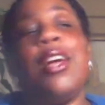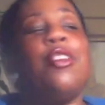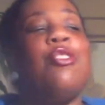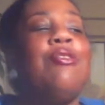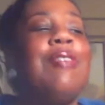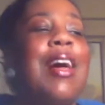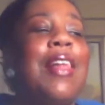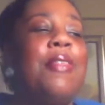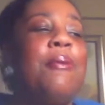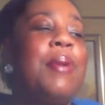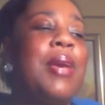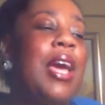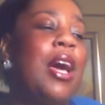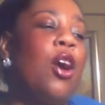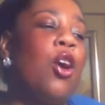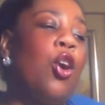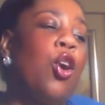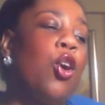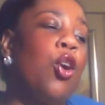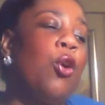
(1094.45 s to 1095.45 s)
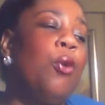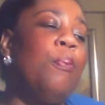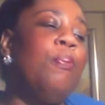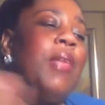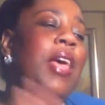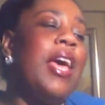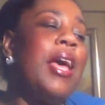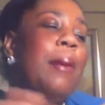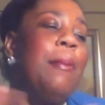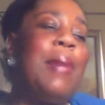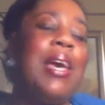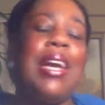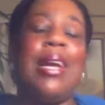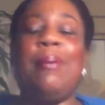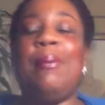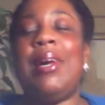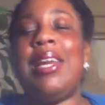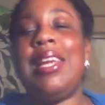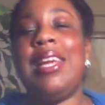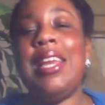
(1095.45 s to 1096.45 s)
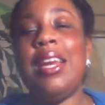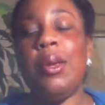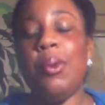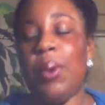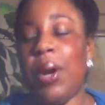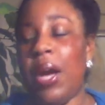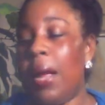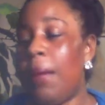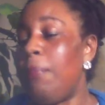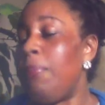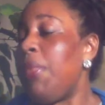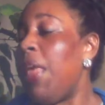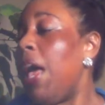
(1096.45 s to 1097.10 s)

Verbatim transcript: you rather be at home making money anyway.